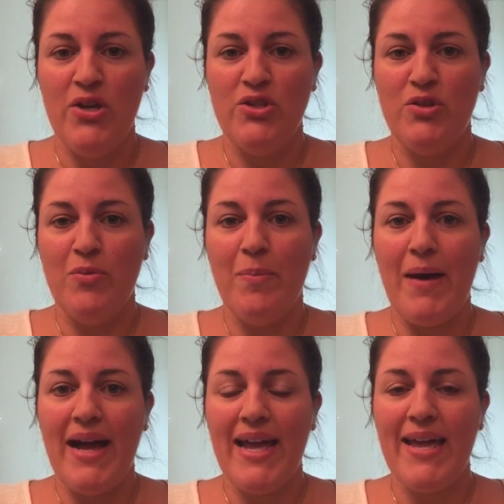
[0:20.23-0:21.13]
So
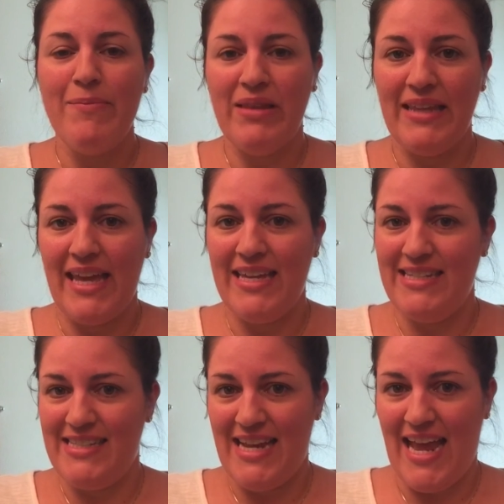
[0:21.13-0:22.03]
my
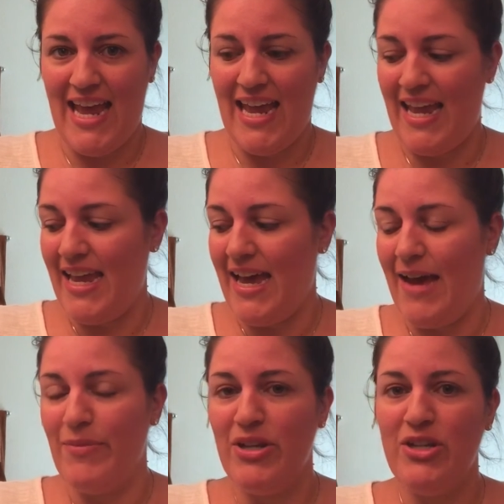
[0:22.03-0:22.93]
plan today,
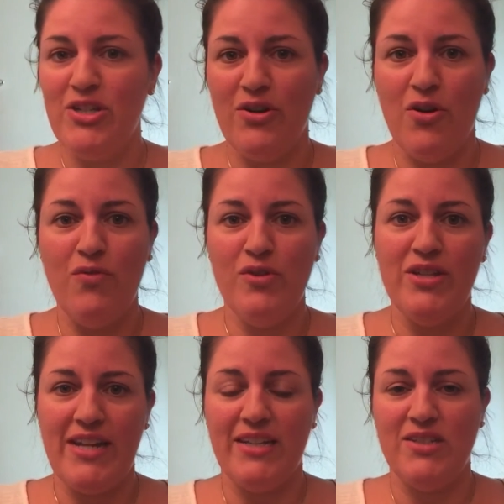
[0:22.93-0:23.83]
I'm gonna, over the
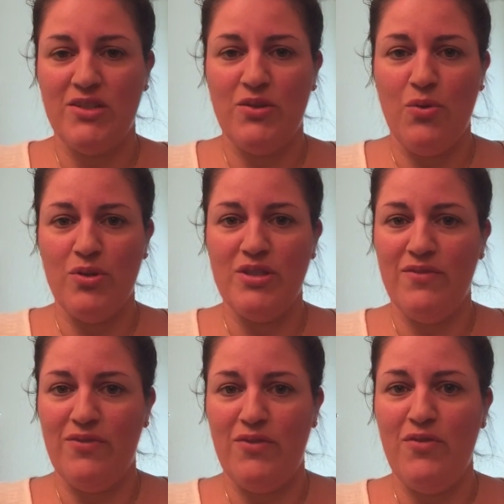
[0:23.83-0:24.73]
next course
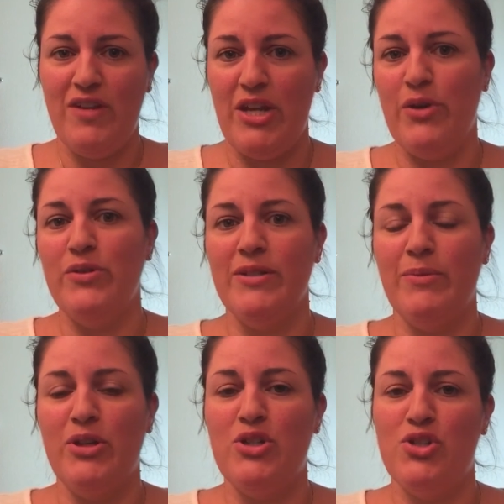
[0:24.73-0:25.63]
of a few videos,
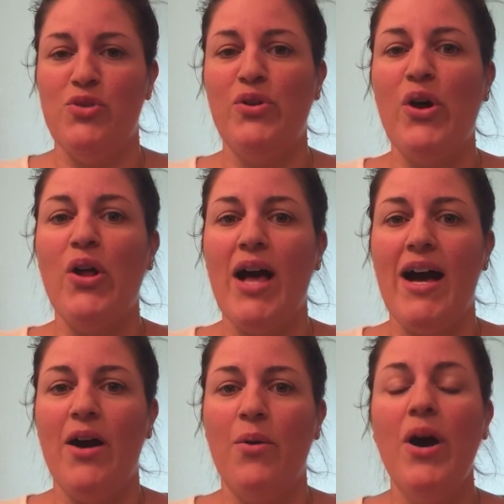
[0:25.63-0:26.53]
I'm gonna show y'all
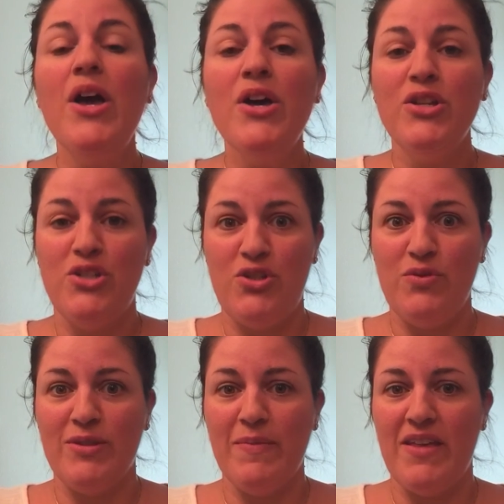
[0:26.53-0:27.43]
how to do
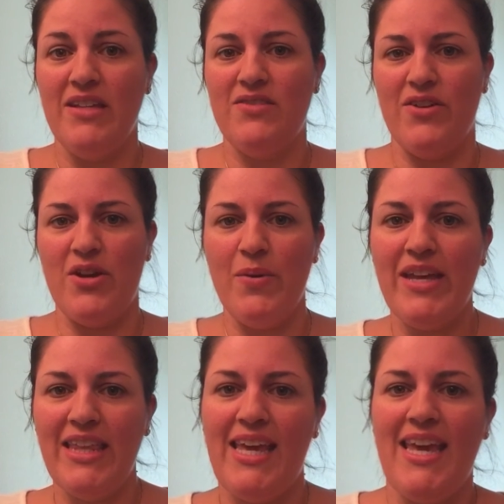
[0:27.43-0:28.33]
some things very
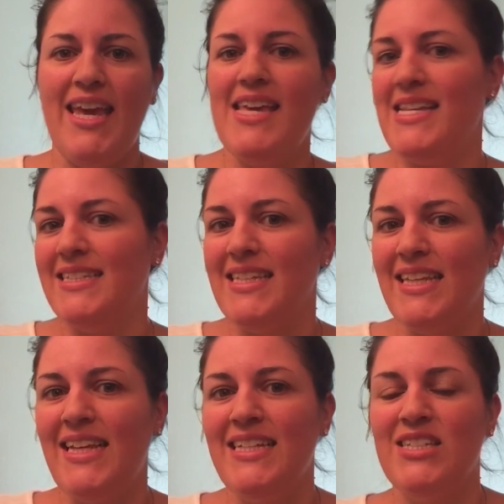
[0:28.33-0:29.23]
quickly,
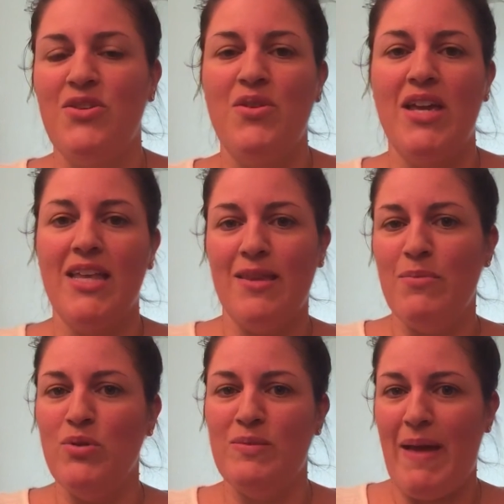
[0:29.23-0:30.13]
easily, so you can get the
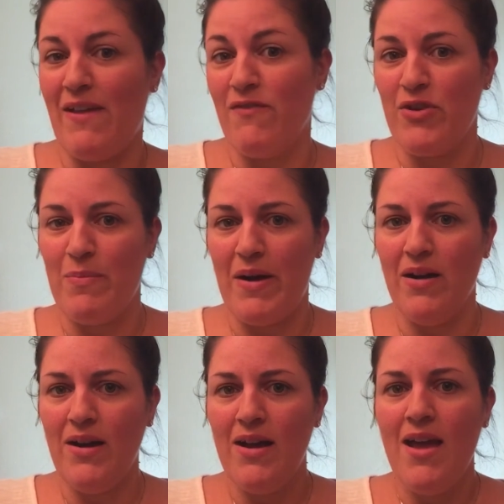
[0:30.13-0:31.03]
most bang for your
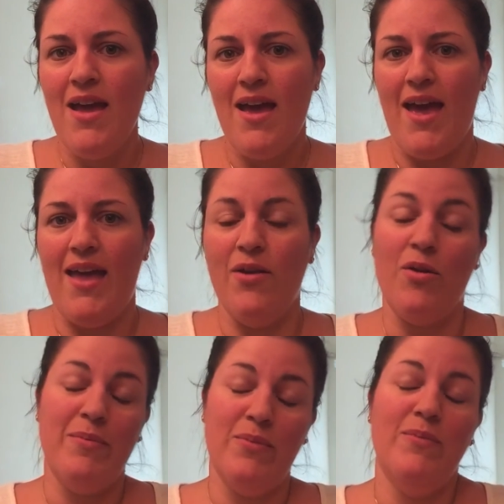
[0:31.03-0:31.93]
buck, and
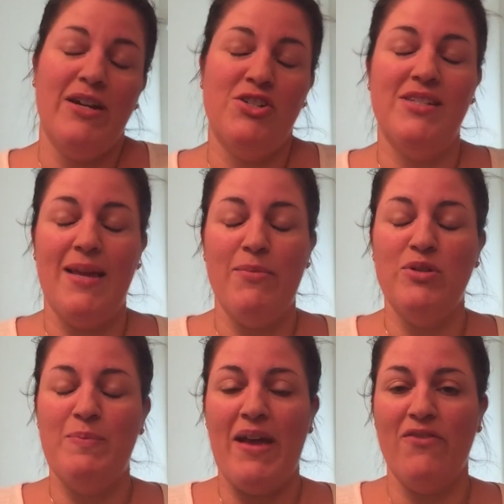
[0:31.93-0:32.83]
or I should say
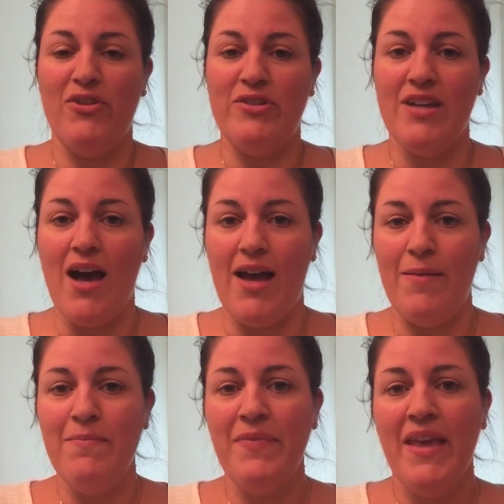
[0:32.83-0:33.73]
most bang for your
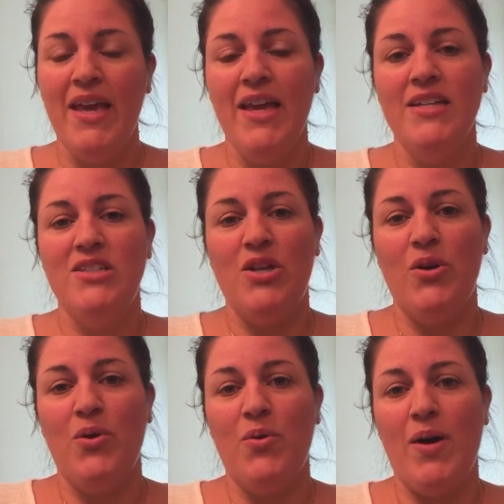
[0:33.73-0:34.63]
time.
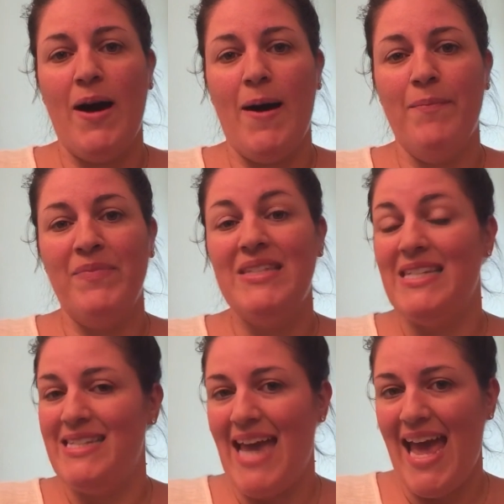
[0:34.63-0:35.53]
So um,
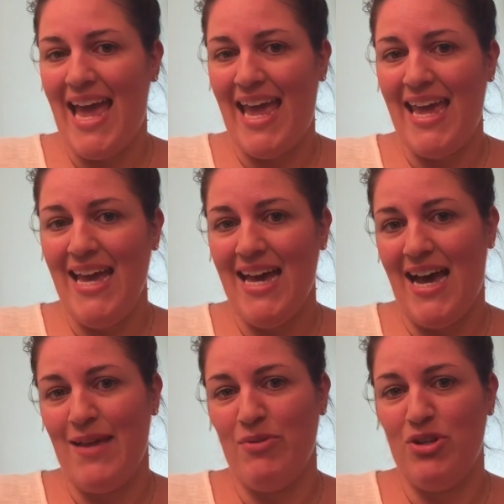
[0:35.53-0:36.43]
today,
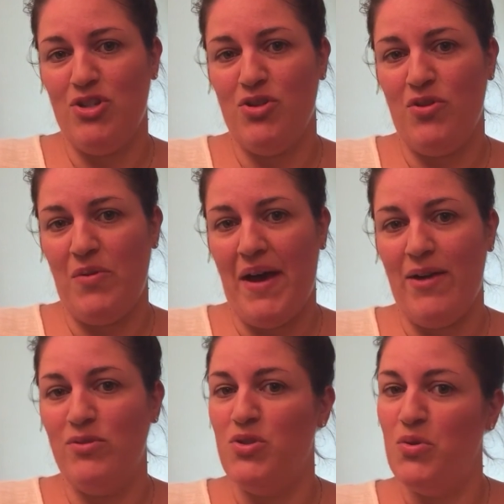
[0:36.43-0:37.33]
I'm gonna show you
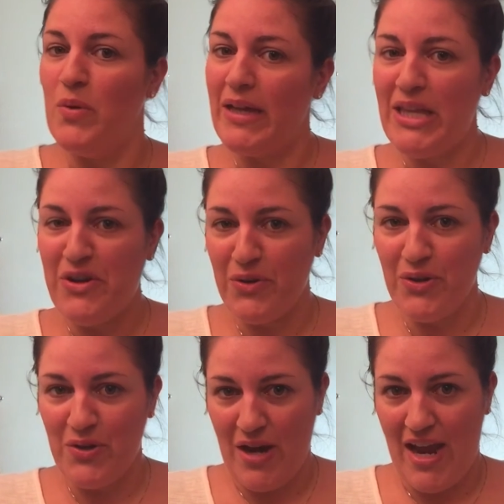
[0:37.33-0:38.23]
how to quickly curl
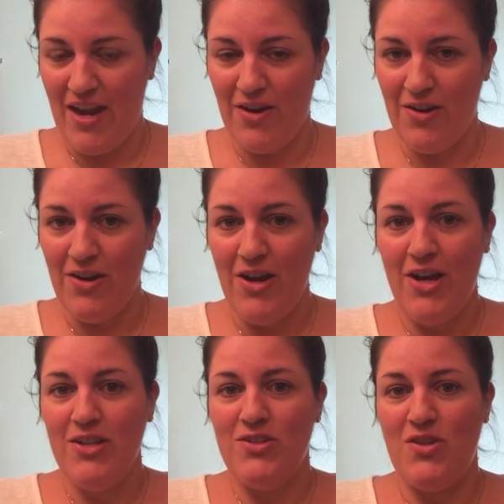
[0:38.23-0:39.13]
your hair
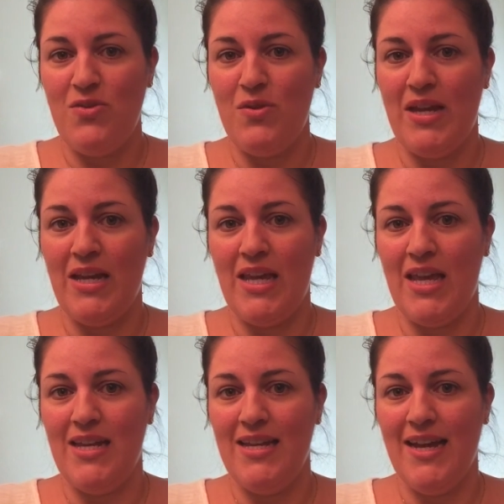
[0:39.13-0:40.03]
so you can
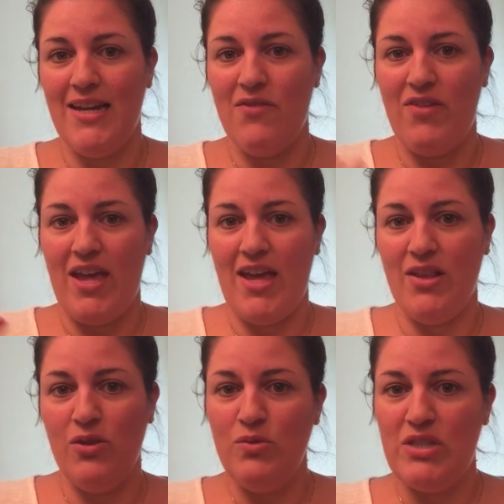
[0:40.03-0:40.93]
get kind of
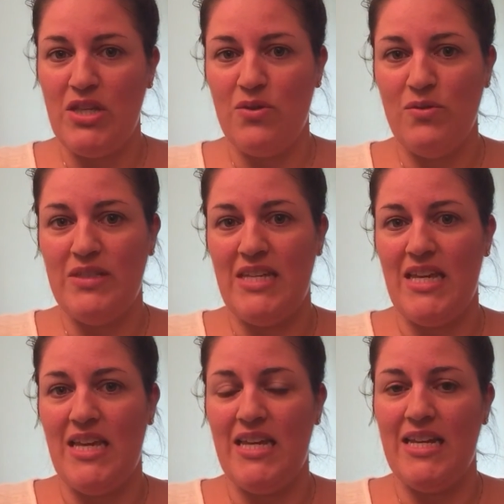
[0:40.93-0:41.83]
a
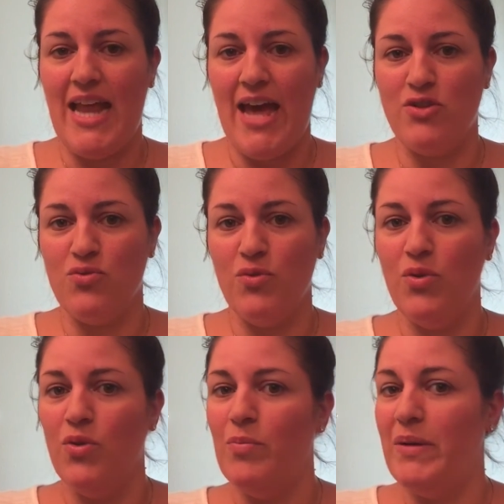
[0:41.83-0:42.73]
loosey-goosey,
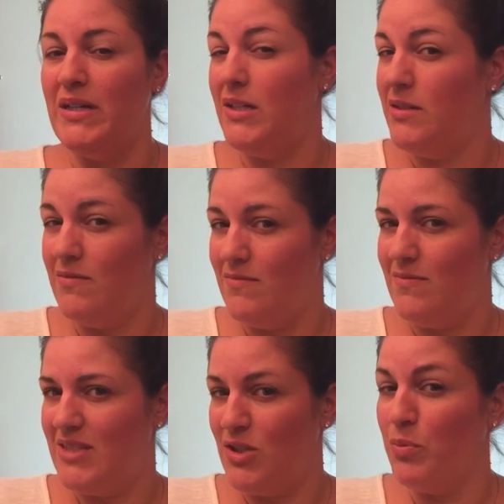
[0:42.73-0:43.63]
natural, but
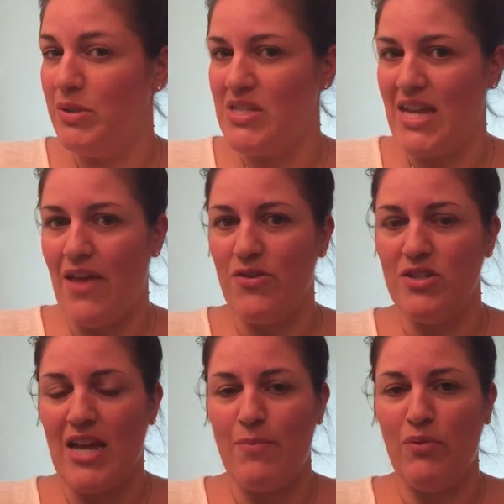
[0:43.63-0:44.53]
still put together
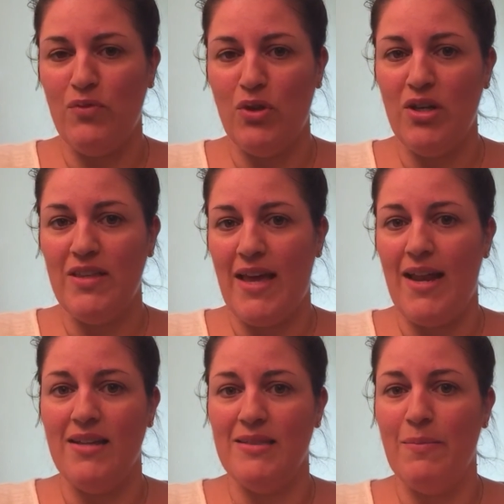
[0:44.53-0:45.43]
type of look
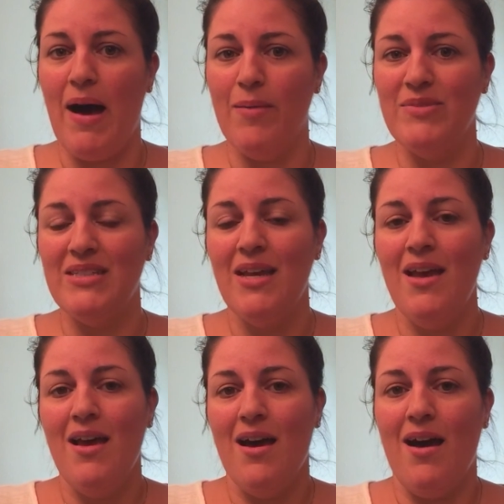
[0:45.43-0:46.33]
that us moms
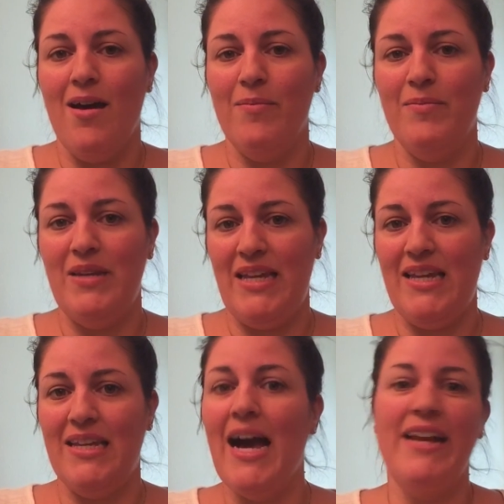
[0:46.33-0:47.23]
um,
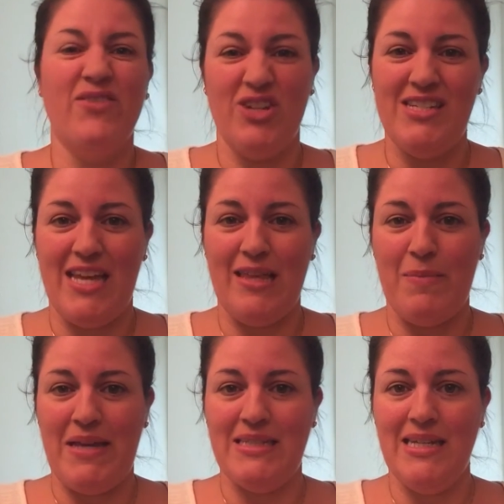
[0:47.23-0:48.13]
need kind of on a daily
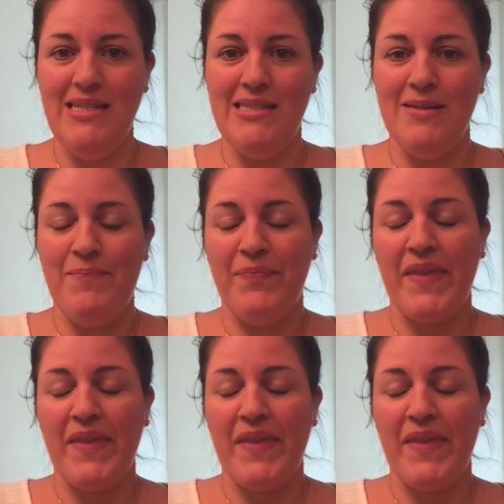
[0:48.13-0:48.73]
basis.